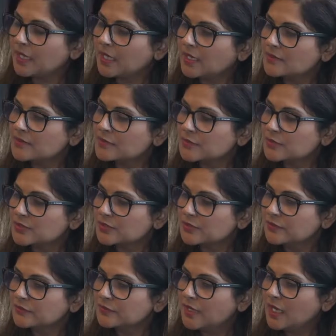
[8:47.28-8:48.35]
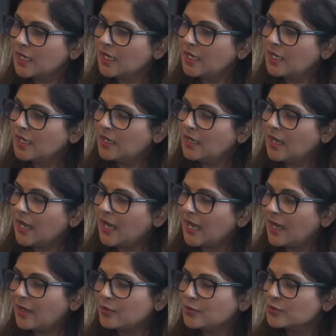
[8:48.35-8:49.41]
is sort of
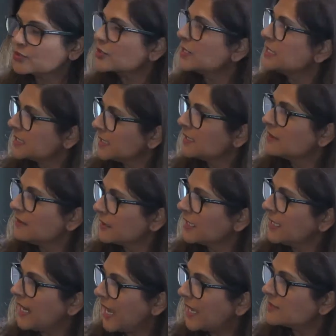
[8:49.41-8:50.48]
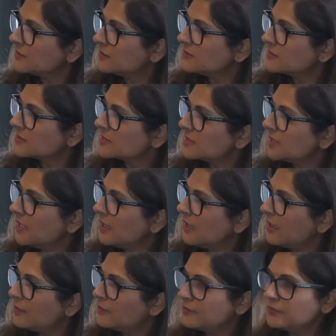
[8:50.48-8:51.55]
how you're treated like an adult.
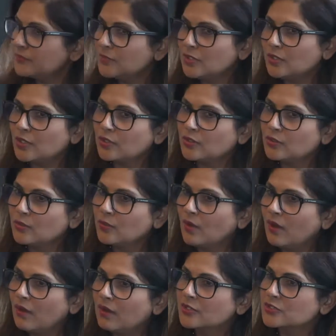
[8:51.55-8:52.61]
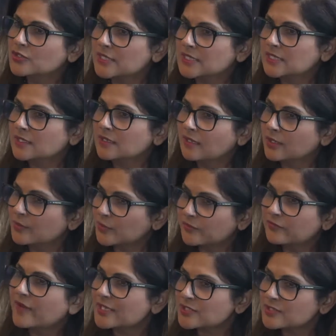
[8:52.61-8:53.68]
You are treated like a
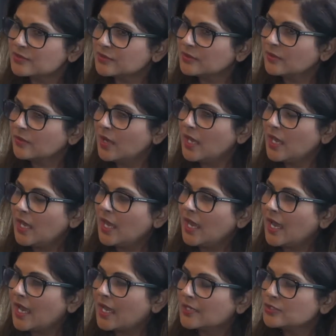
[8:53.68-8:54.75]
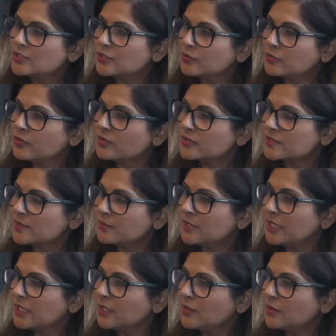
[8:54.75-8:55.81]
professional, and you're not
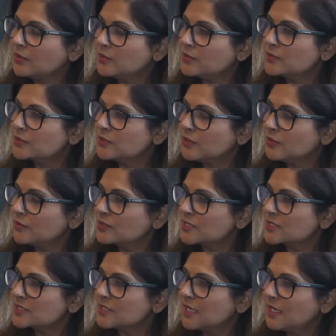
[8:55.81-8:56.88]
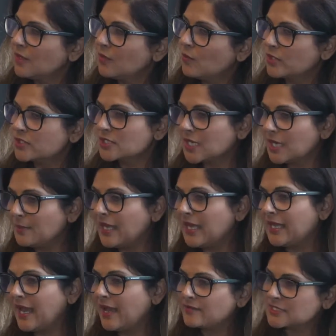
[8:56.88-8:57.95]
somebody who's, just want to come
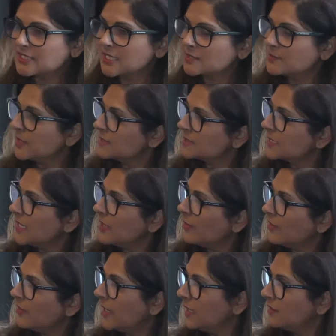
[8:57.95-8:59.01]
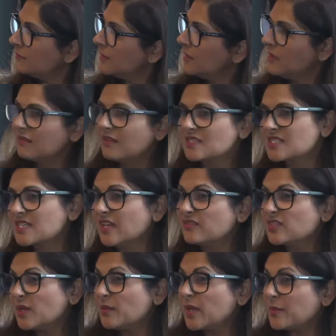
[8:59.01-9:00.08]
in, have 6 months out, and then that's it, I've
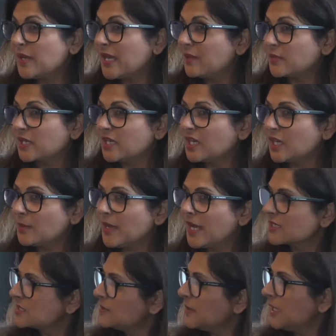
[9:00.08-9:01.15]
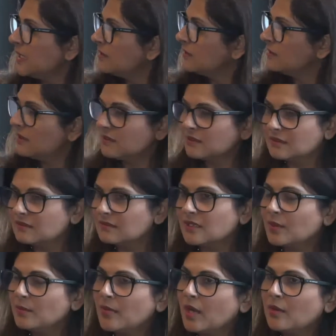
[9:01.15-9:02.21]
done my bit, I'm going to go back to being
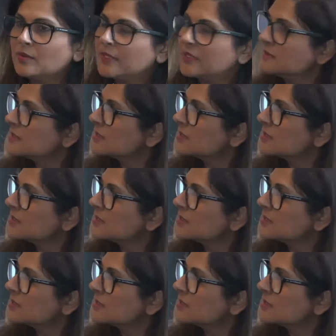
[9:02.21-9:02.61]
a mum and